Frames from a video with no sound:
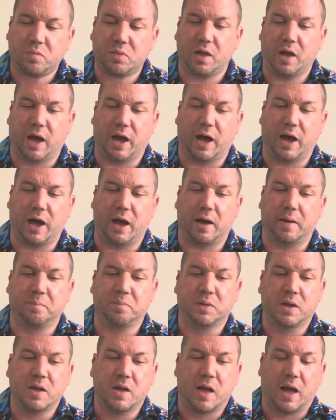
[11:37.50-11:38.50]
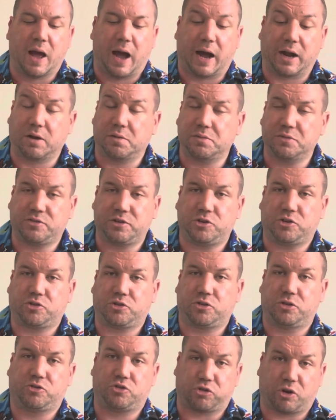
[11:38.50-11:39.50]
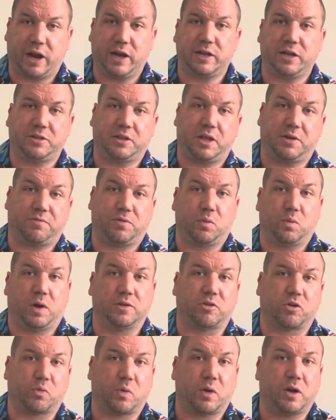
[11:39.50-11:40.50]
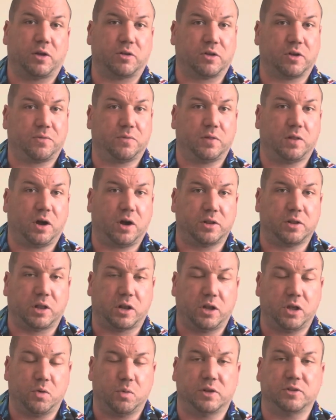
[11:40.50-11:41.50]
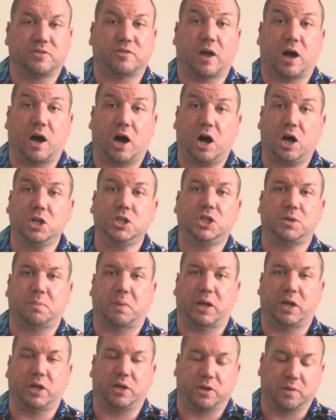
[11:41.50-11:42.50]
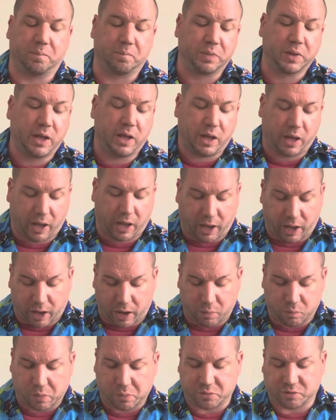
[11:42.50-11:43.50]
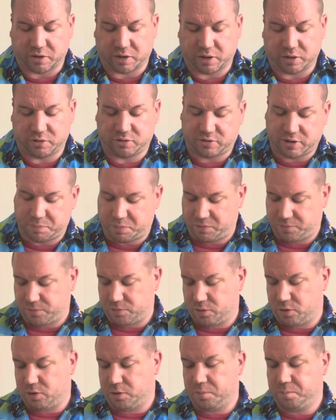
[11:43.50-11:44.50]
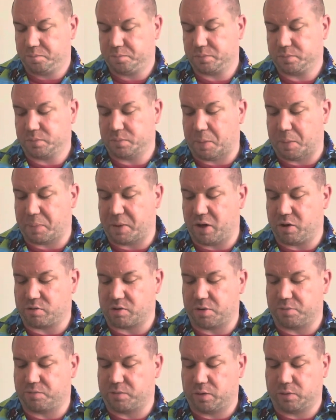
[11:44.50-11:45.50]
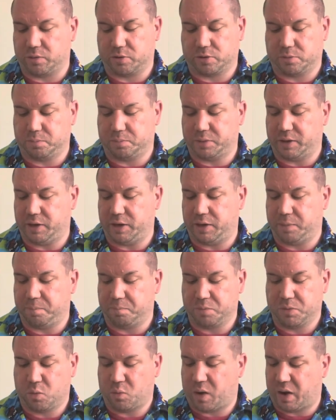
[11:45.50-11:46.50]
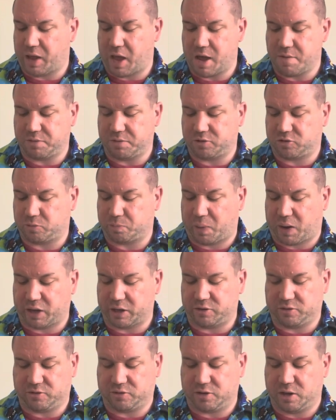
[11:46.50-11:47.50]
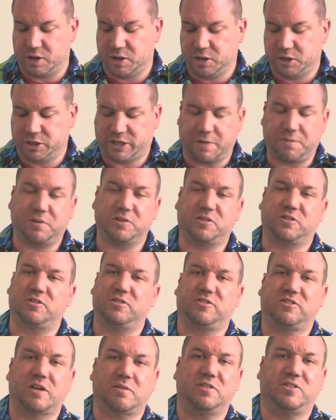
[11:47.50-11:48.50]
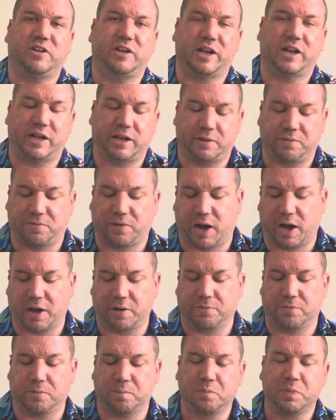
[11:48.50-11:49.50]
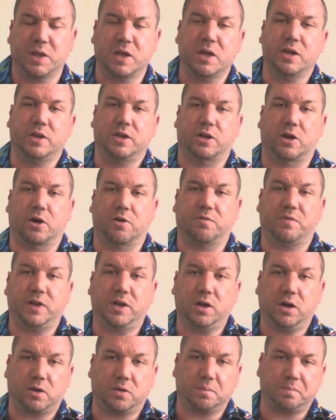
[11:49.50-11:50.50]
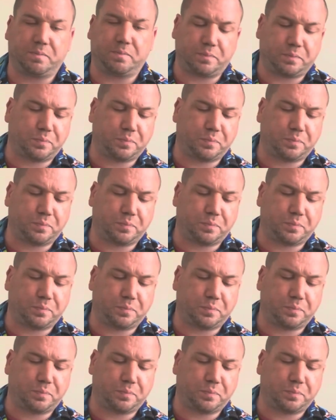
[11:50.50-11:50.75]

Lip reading: And obviously trialing different ones as well. A lot of the new ones that aren't Jamaican. What was I said before? The Belgrove Rum Company, Whitehaven Spiced, Jefferson 1785. You know, they're not